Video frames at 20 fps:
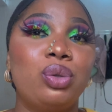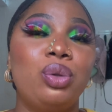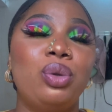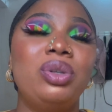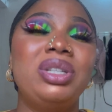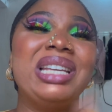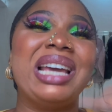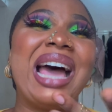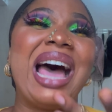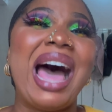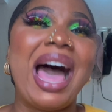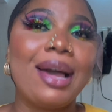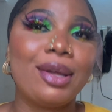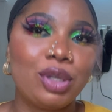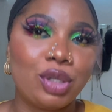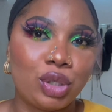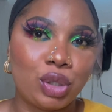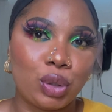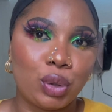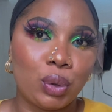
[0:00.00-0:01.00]
know the
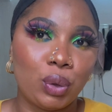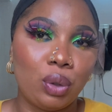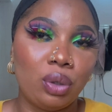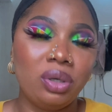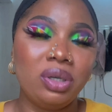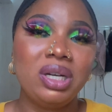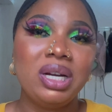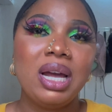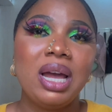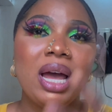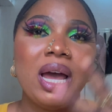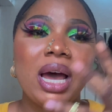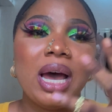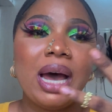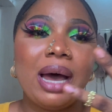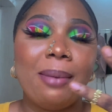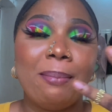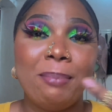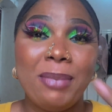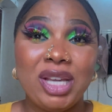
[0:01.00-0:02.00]
actual um
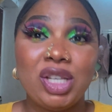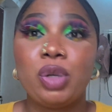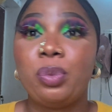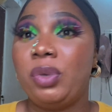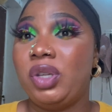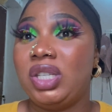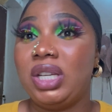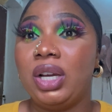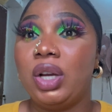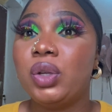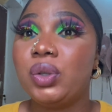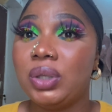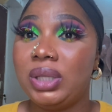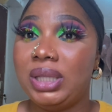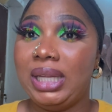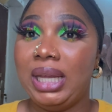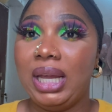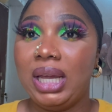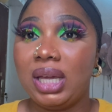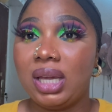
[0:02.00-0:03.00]
uh, measurements you're going to
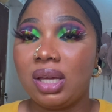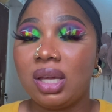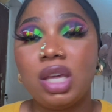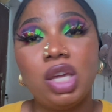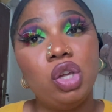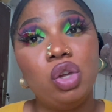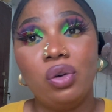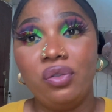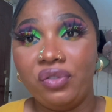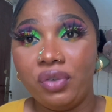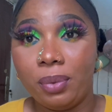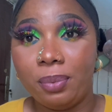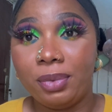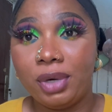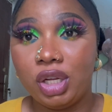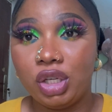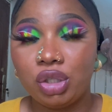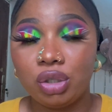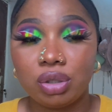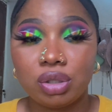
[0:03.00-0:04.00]
take in your
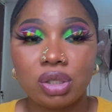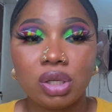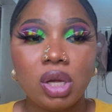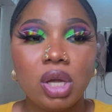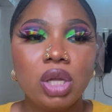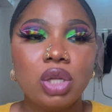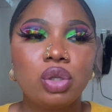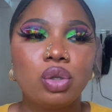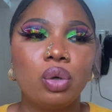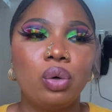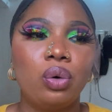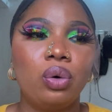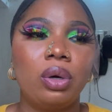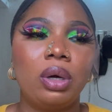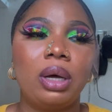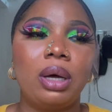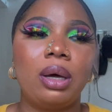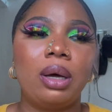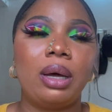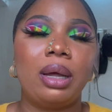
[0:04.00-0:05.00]
formulations so
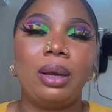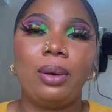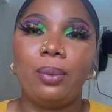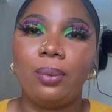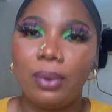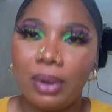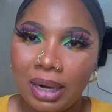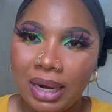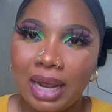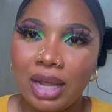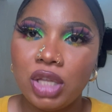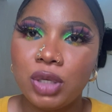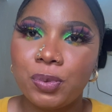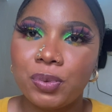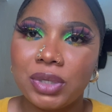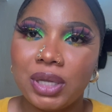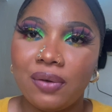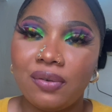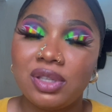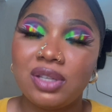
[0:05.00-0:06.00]
when i use
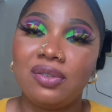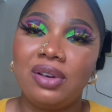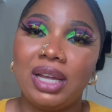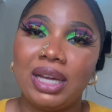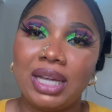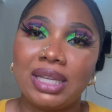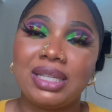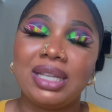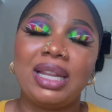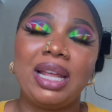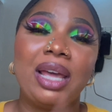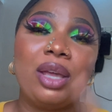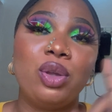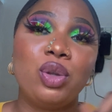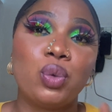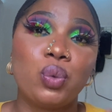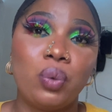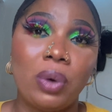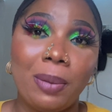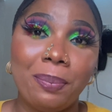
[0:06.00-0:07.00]
preservative like i said i
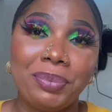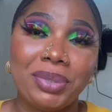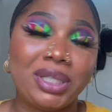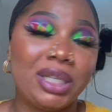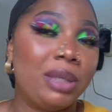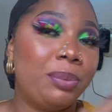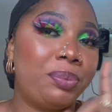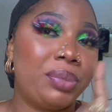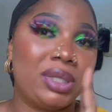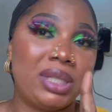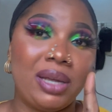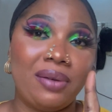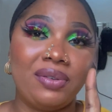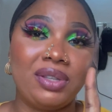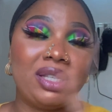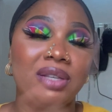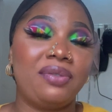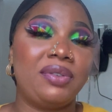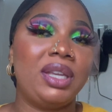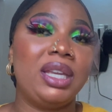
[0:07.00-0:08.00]
use one percent
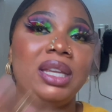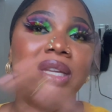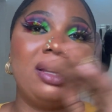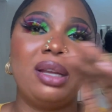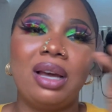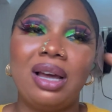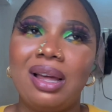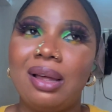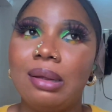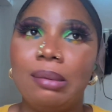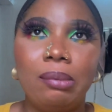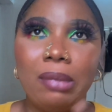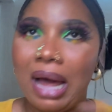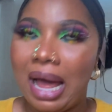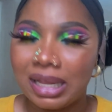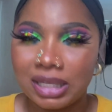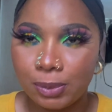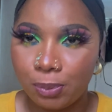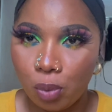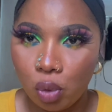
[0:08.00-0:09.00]
preservative in
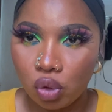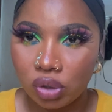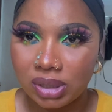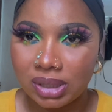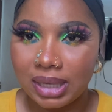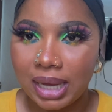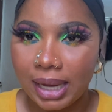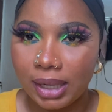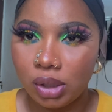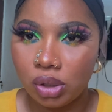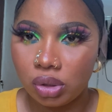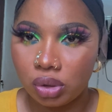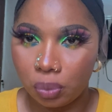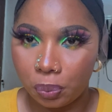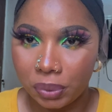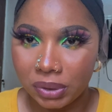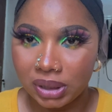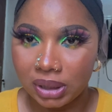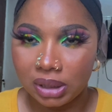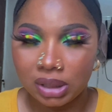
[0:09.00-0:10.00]
at most i use two
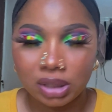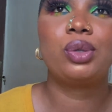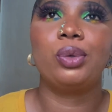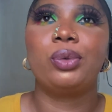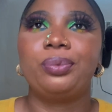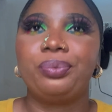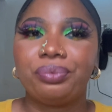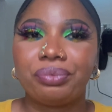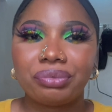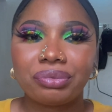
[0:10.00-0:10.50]
percent so